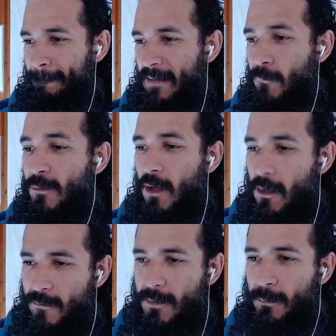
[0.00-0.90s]
It was
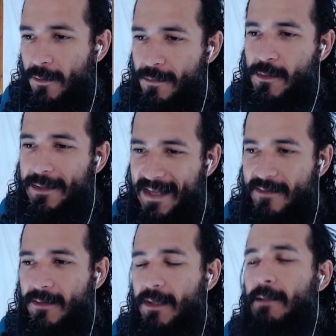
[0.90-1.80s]
harvestable third
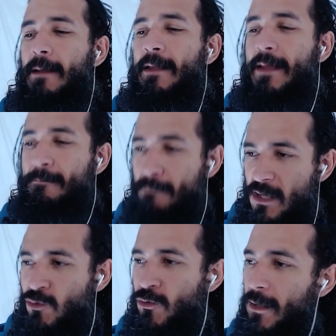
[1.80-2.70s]
density, and they
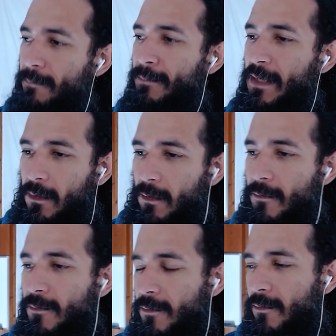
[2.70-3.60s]
mention it
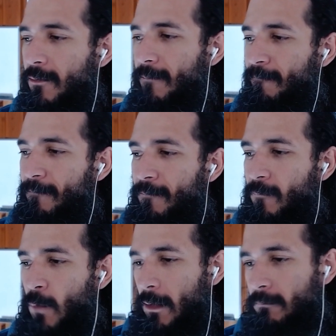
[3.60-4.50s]
because,
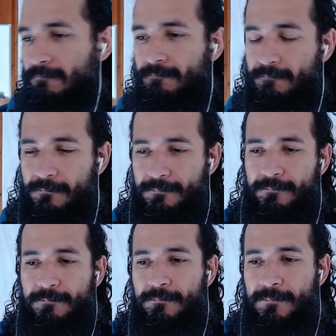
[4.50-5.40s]
well,
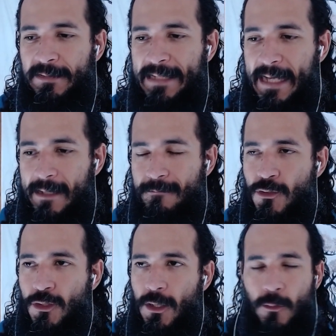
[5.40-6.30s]
that
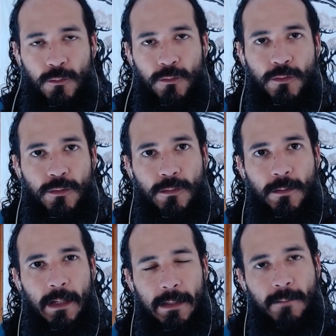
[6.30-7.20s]
shows
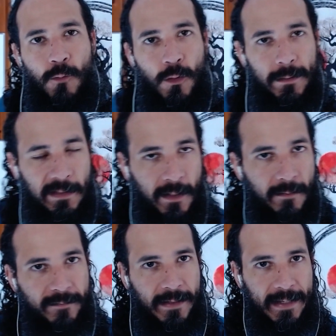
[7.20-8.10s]
a lot more the
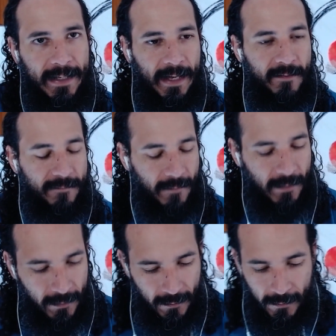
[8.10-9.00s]
love that they have,
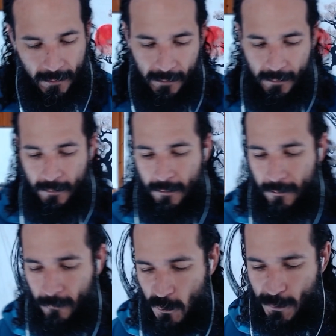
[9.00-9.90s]

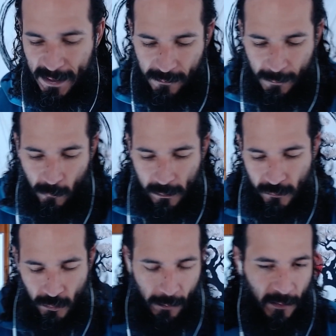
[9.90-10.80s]
which makes me want
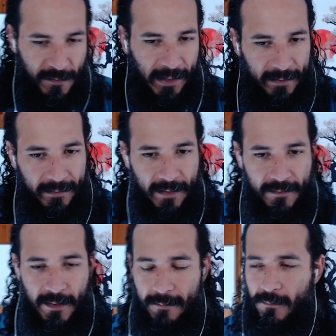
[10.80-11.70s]
to talk about second
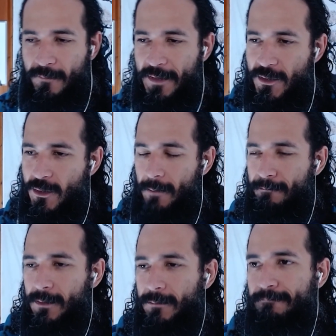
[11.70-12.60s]
density to finish
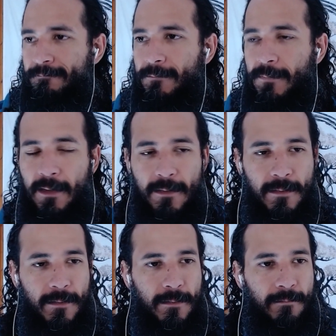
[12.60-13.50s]
up
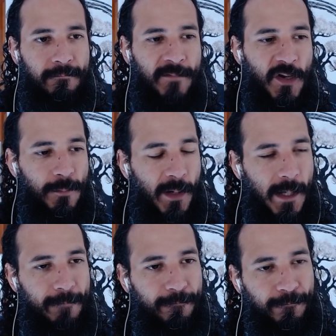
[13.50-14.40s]
this first part.